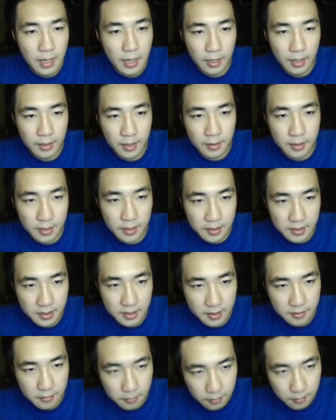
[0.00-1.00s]
And then
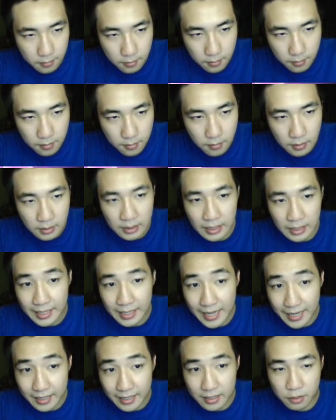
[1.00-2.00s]
the
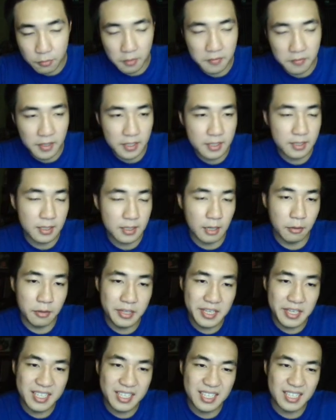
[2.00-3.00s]
light is with us. Now
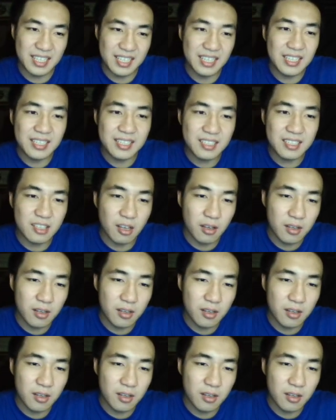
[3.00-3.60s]
this is